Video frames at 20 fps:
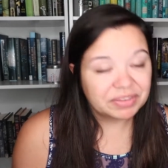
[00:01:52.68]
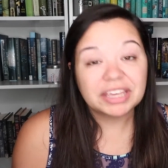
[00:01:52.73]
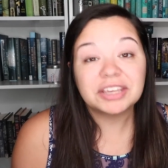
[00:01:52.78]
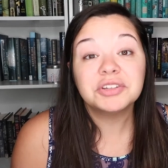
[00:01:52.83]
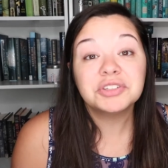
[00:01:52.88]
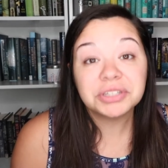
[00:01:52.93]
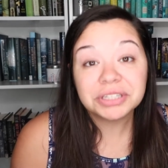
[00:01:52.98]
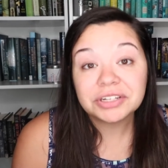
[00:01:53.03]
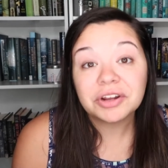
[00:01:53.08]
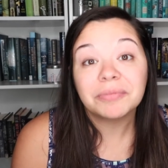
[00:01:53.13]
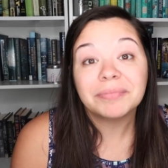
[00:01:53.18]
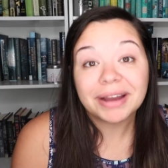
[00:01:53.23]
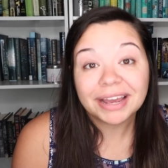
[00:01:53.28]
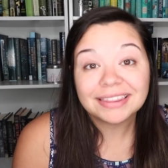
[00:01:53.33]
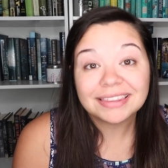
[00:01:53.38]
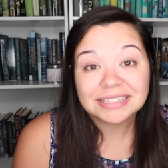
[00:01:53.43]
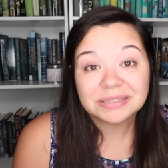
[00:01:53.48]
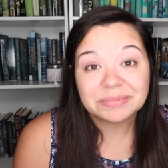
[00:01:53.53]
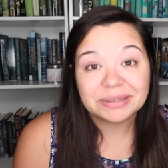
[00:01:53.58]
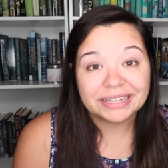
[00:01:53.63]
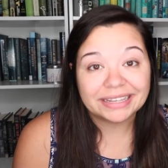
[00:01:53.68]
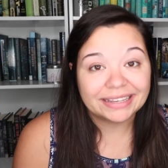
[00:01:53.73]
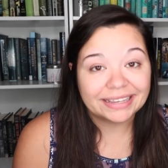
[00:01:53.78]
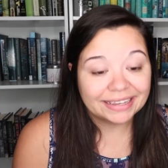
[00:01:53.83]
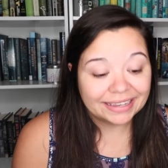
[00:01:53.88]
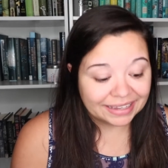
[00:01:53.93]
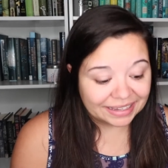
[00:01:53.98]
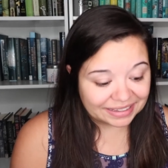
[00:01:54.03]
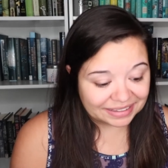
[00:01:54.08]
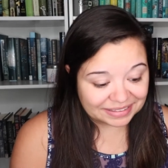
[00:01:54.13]
I usually don't buy this
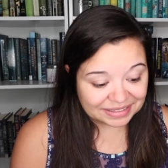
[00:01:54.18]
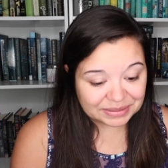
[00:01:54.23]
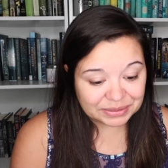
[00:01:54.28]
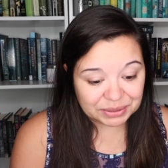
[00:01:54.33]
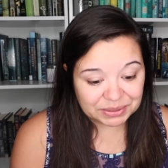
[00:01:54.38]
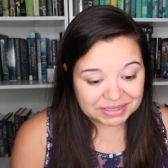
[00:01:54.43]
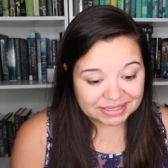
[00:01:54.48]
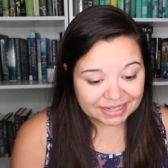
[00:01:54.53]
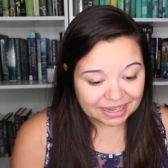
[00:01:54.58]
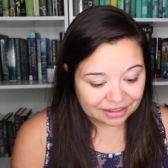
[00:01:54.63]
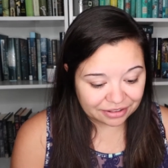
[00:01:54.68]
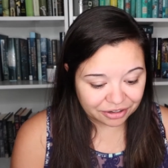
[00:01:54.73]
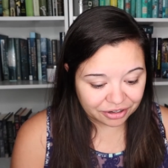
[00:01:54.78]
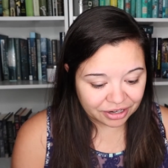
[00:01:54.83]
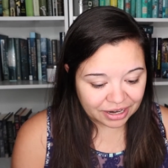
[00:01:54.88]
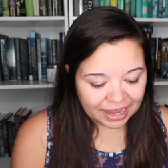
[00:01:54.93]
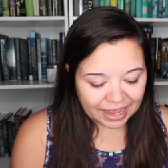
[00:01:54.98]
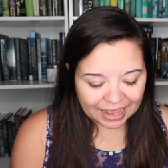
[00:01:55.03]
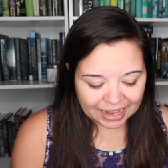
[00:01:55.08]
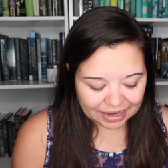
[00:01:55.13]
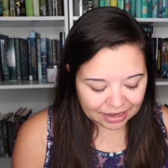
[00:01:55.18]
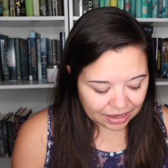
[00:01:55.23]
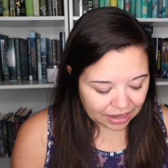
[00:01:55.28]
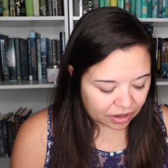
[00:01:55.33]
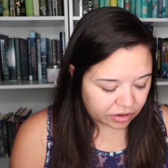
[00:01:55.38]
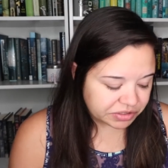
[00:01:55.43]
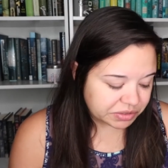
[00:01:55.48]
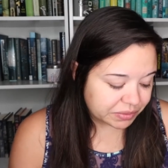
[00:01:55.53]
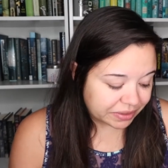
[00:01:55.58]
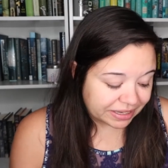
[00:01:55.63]
many this close together. And
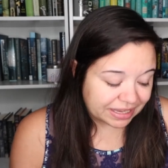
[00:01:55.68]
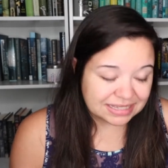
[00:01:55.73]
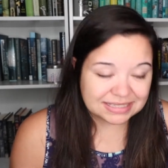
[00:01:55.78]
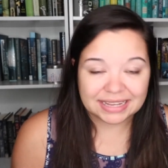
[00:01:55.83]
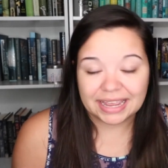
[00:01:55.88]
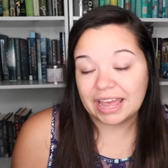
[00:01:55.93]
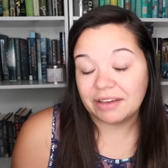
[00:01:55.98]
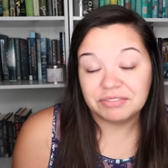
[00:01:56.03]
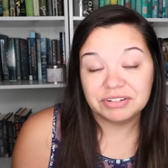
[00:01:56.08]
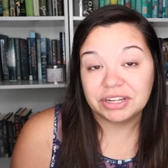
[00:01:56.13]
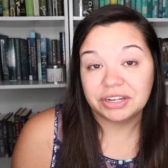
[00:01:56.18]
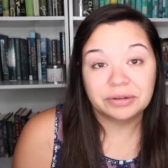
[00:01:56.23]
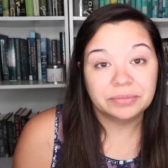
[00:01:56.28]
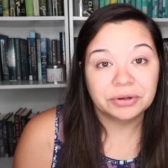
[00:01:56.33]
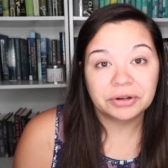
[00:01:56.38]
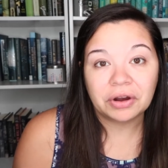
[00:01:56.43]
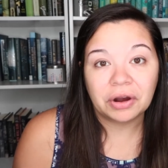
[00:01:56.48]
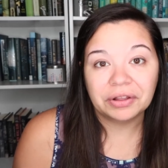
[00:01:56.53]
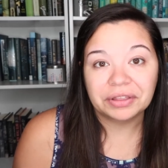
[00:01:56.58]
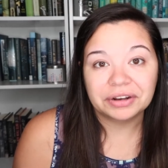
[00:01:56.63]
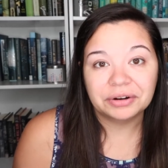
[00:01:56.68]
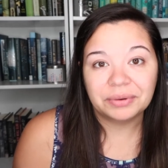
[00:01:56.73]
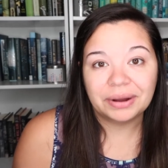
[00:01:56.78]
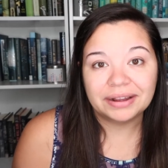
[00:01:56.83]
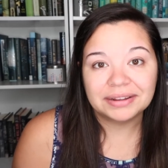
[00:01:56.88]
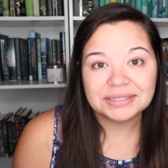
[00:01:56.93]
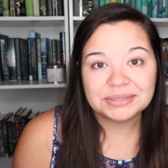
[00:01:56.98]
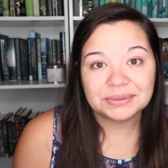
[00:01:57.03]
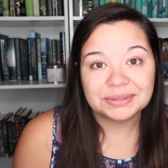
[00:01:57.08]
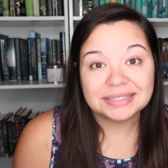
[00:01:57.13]
also, I guess I haven't done a book haul in a
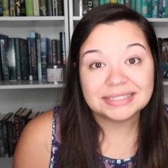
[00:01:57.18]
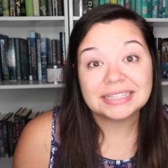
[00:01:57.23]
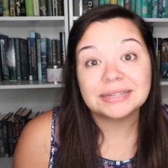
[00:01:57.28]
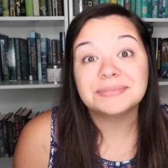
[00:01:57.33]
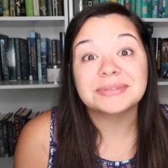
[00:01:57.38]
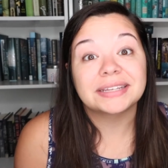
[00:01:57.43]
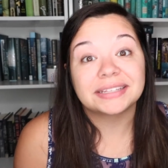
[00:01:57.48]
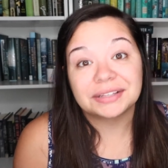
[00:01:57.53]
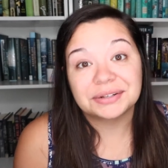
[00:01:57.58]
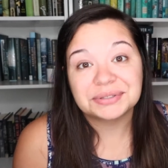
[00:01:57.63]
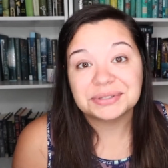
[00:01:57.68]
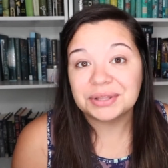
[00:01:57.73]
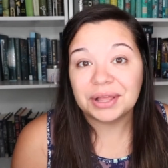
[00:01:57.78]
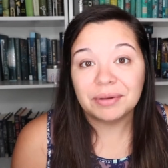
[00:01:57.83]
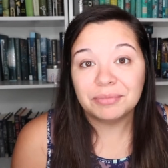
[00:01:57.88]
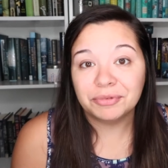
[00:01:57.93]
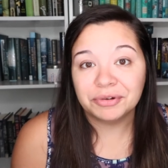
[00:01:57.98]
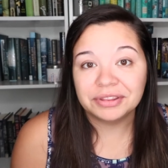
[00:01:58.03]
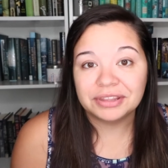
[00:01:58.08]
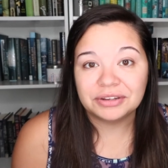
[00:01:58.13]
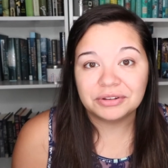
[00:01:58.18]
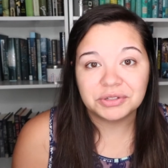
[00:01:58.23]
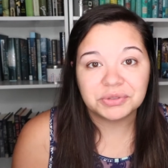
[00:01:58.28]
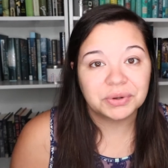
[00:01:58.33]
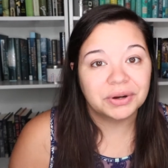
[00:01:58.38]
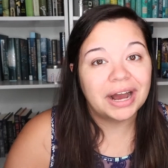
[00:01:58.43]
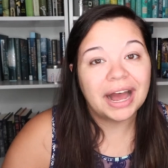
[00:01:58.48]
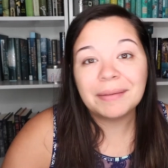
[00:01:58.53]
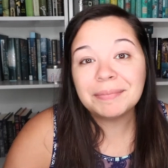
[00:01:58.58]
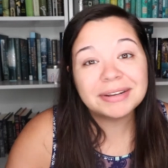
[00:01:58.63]
while, so it seems like there's a lot more than
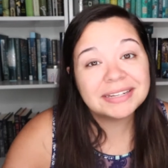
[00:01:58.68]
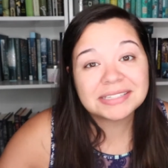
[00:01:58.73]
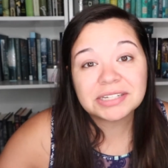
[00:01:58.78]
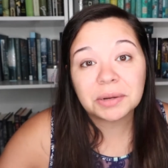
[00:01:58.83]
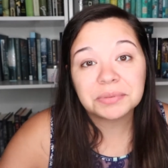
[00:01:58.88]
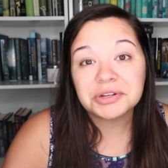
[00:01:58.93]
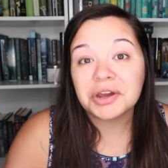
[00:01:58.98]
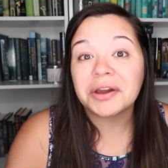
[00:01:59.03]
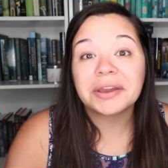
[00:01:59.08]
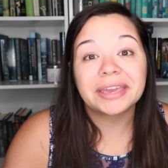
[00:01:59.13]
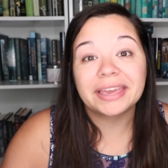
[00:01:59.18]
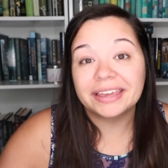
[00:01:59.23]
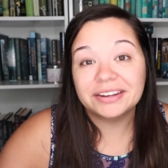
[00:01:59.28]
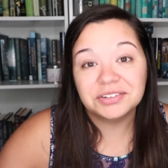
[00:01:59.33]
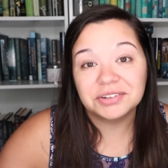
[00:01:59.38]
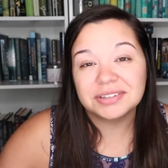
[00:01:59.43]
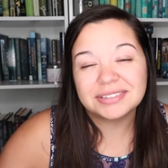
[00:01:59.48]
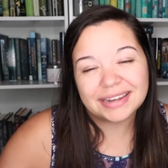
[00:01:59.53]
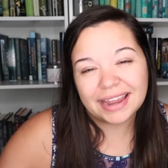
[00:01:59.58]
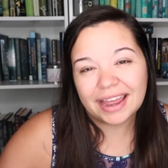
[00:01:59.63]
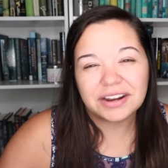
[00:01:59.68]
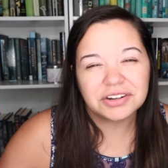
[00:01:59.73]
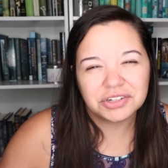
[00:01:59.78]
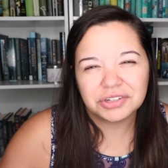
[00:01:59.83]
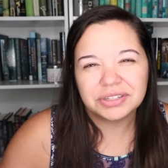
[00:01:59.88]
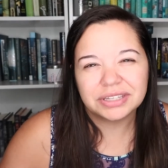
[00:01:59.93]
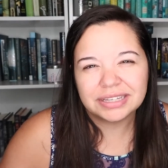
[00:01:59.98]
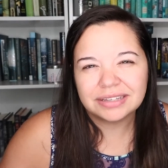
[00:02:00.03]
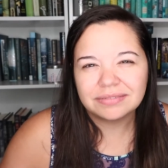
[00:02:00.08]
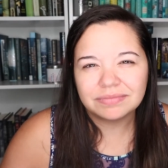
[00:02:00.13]
usual. I'm gonna stop talking and just
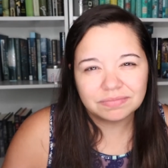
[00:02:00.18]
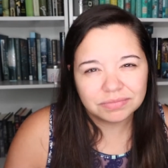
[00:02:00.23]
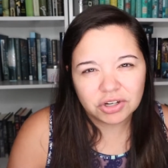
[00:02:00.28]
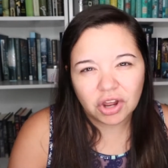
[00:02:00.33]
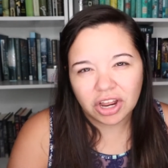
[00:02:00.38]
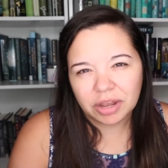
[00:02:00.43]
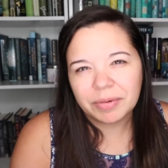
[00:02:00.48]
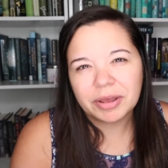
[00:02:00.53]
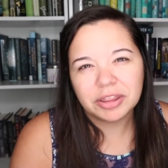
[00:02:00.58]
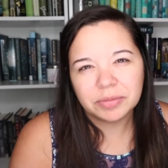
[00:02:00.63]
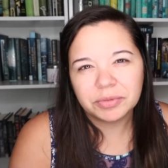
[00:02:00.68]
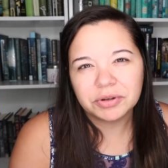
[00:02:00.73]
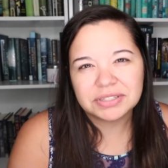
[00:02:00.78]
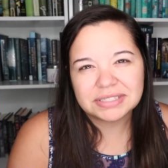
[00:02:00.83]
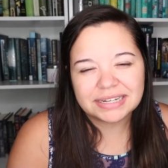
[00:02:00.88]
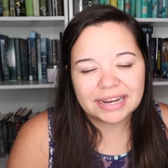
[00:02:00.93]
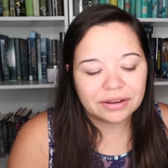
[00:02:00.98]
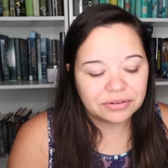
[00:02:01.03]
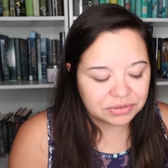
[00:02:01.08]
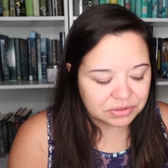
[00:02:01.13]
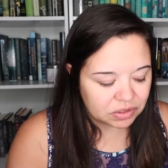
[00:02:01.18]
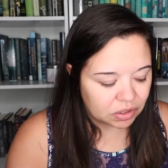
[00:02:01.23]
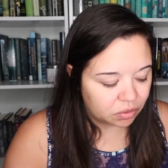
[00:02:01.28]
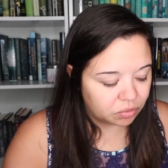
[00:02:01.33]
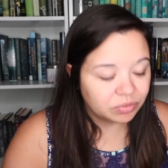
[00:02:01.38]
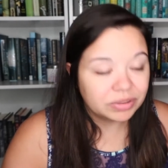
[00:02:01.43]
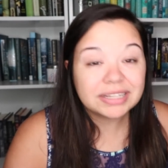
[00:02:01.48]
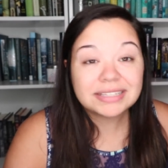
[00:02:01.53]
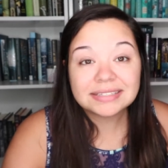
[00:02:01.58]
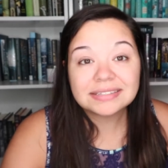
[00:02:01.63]
actually talk about the books now,
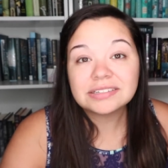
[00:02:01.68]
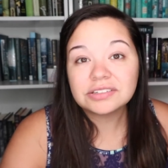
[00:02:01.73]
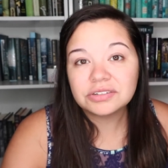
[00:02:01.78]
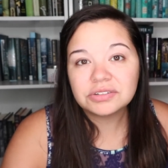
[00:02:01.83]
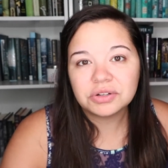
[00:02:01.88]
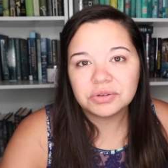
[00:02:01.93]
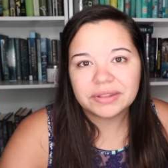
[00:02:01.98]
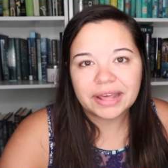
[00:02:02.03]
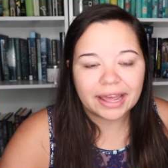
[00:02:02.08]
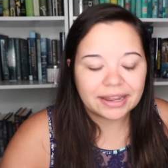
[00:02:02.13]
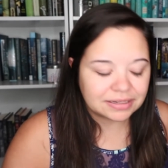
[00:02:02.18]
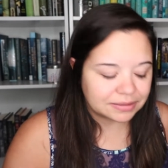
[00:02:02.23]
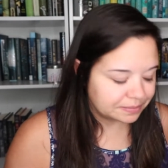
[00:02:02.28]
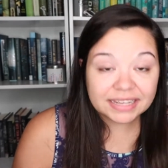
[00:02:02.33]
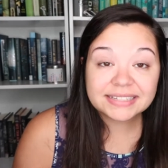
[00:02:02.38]
so let's do that.